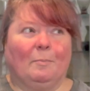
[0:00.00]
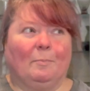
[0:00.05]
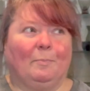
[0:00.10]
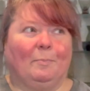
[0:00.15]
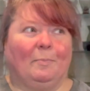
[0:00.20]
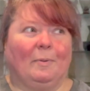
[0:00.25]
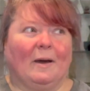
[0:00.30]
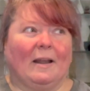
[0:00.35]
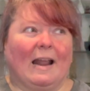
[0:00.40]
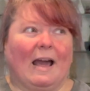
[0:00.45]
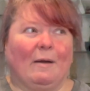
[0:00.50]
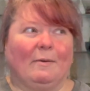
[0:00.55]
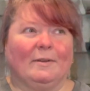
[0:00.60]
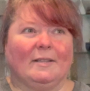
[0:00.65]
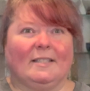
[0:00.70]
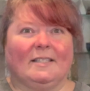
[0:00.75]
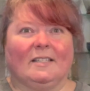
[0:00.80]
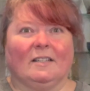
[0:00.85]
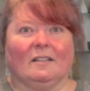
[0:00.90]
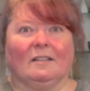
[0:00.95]
but I was
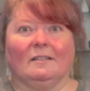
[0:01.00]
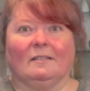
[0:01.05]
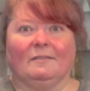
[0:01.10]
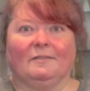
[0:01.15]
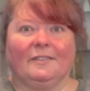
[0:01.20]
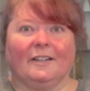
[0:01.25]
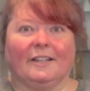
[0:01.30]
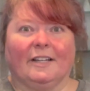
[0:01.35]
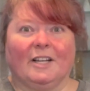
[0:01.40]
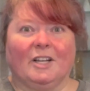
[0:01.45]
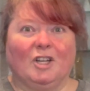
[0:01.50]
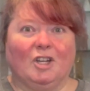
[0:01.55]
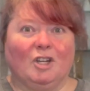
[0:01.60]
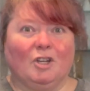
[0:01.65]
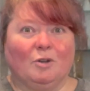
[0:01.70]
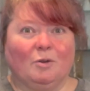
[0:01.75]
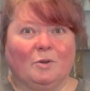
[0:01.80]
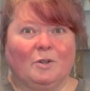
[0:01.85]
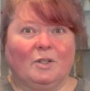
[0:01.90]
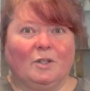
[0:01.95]
still very
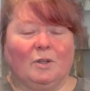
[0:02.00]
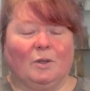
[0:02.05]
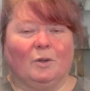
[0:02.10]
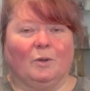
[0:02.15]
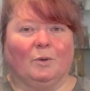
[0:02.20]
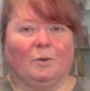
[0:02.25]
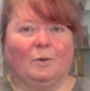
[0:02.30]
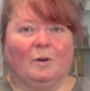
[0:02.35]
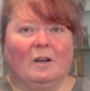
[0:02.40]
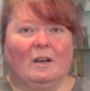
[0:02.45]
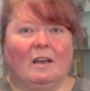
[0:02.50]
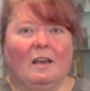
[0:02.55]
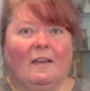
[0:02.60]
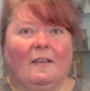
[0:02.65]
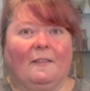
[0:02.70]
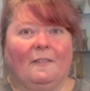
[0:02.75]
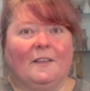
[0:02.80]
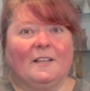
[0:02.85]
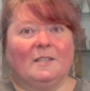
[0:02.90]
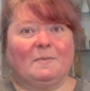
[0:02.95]
new to
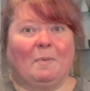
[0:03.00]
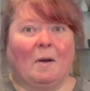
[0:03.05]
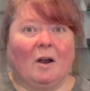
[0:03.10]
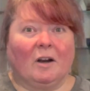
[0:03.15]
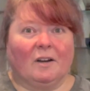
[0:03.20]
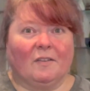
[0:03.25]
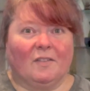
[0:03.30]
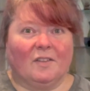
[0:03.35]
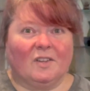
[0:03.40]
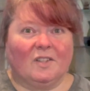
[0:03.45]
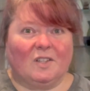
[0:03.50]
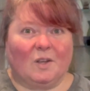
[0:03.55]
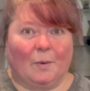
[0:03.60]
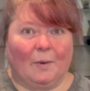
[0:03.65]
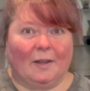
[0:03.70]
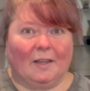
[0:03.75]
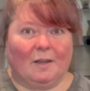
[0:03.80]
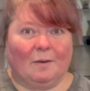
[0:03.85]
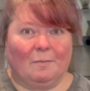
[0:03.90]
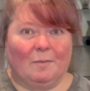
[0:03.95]
this part of the
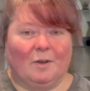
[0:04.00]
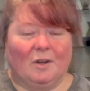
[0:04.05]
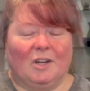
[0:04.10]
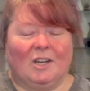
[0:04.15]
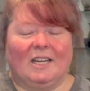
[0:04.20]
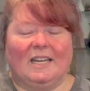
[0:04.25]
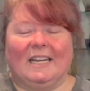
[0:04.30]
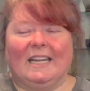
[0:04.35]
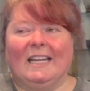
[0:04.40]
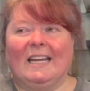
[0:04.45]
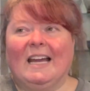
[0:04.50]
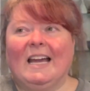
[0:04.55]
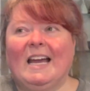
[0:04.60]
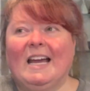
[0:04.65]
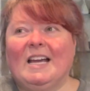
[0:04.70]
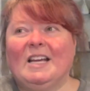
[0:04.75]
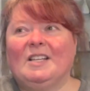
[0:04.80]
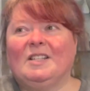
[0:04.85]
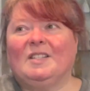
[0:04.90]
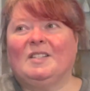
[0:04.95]
sewing community.
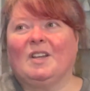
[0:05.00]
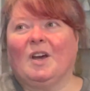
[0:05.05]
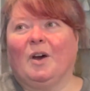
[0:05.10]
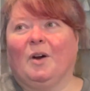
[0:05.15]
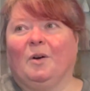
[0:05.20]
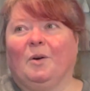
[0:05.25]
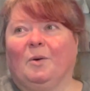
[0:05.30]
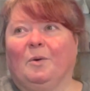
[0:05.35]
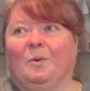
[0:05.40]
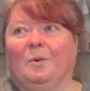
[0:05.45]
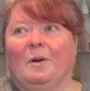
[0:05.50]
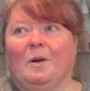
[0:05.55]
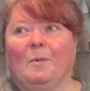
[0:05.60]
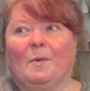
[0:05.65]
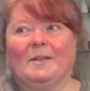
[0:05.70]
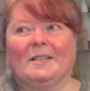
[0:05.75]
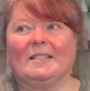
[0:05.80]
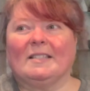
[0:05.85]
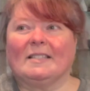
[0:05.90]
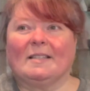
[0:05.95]
So it
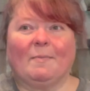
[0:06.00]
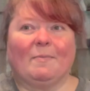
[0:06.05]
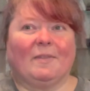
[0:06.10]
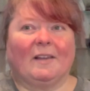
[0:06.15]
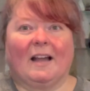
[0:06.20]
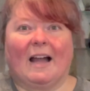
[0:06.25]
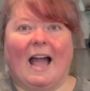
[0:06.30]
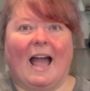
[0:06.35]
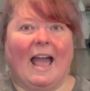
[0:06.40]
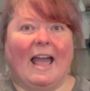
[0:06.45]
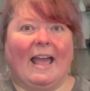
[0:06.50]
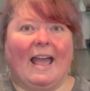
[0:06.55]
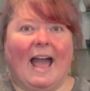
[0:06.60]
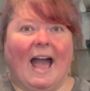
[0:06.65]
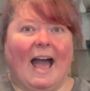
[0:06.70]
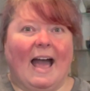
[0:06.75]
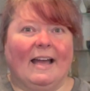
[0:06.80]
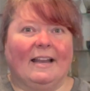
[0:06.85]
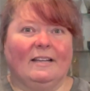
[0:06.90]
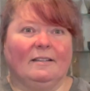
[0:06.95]
wasn't something I
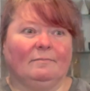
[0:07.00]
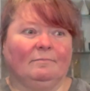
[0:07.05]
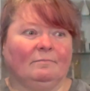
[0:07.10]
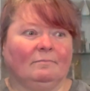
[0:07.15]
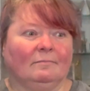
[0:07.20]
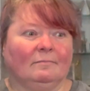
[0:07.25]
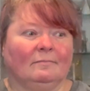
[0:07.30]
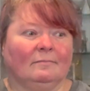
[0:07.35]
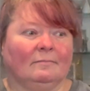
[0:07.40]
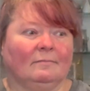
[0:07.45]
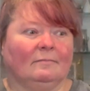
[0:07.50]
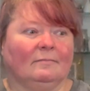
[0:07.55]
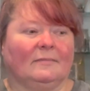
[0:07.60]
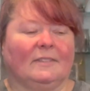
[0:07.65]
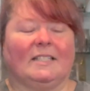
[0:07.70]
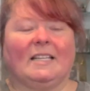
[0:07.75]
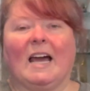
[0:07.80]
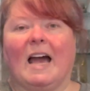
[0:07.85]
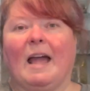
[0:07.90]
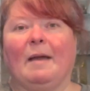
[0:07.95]
had
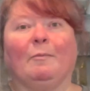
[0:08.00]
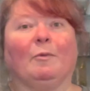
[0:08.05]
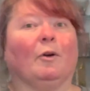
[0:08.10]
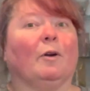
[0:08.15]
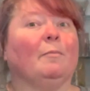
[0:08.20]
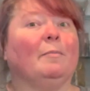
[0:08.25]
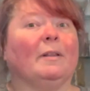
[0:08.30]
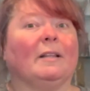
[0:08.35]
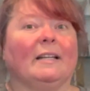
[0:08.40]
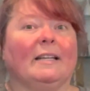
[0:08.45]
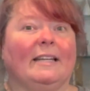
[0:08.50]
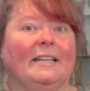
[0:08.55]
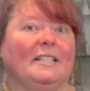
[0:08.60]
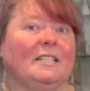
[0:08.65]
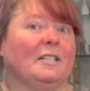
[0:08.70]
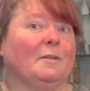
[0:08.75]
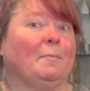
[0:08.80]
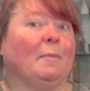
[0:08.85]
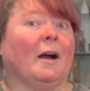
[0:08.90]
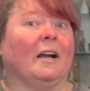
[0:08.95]
the time or ability
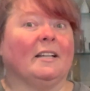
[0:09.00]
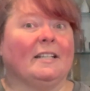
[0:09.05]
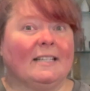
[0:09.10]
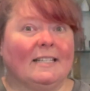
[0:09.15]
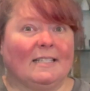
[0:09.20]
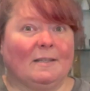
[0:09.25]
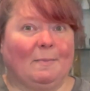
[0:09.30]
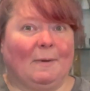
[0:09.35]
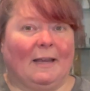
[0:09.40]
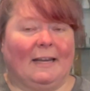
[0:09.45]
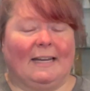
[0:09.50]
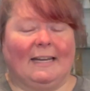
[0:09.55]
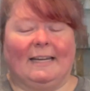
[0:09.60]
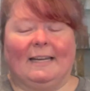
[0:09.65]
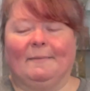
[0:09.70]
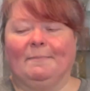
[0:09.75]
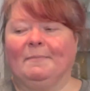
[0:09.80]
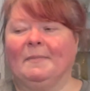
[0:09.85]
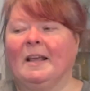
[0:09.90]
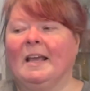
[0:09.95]
to participate
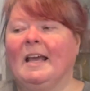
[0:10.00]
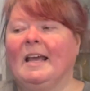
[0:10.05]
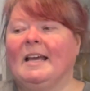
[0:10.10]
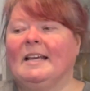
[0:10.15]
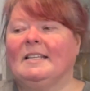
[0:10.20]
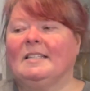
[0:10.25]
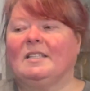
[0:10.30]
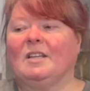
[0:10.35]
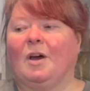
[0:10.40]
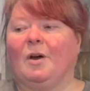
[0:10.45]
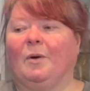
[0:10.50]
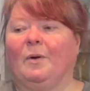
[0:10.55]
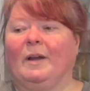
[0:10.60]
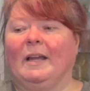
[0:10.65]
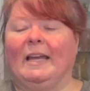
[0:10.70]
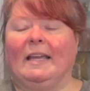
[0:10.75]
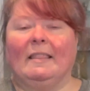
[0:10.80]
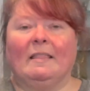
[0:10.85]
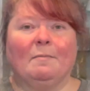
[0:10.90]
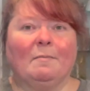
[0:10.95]
in. So
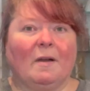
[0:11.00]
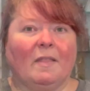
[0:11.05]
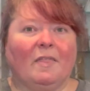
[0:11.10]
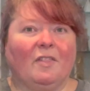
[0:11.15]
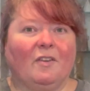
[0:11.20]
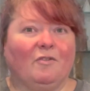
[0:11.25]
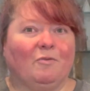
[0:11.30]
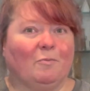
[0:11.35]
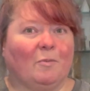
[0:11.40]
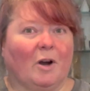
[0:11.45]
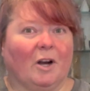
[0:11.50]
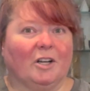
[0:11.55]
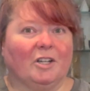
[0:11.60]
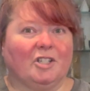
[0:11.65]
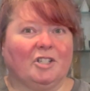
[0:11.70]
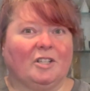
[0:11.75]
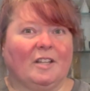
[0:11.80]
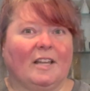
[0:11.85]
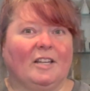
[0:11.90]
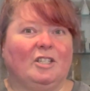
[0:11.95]
in the month of
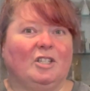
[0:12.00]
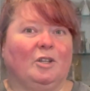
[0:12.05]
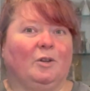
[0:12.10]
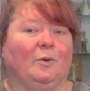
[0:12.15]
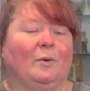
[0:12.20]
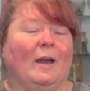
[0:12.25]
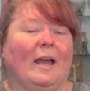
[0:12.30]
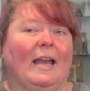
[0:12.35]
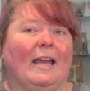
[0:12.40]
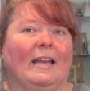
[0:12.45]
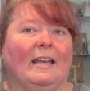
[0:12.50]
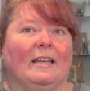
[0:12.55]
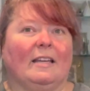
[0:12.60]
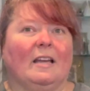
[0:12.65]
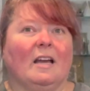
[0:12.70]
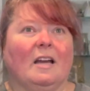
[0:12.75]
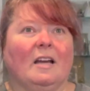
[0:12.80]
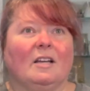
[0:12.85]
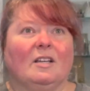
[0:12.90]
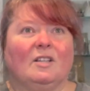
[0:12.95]
March, they do
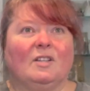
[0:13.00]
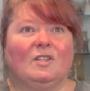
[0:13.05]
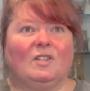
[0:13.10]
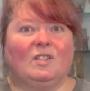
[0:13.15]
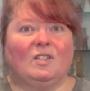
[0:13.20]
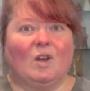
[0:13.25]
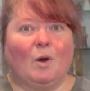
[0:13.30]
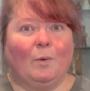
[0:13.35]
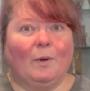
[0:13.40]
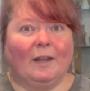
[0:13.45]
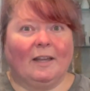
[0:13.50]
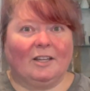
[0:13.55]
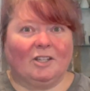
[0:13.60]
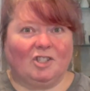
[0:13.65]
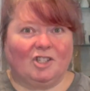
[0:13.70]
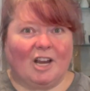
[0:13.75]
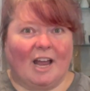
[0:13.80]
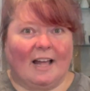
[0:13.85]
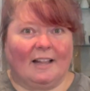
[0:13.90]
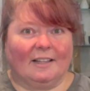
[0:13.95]
a sewing
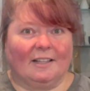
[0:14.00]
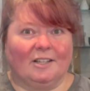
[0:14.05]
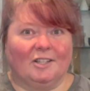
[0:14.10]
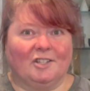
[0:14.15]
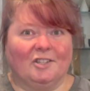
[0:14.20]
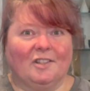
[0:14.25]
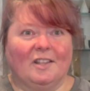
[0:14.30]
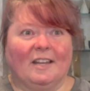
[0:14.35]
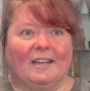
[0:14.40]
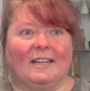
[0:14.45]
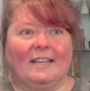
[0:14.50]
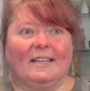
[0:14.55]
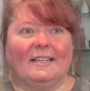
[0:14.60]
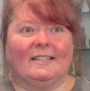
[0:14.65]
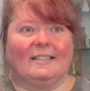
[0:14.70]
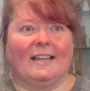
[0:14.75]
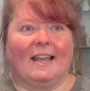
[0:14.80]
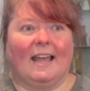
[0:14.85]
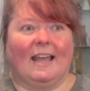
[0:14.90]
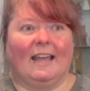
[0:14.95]
challenge that
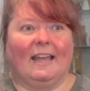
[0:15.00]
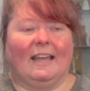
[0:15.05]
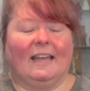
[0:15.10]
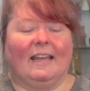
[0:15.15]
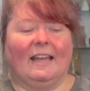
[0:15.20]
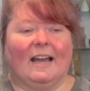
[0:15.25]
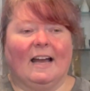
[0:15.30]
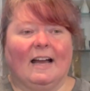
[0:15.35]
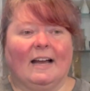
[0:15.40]
is a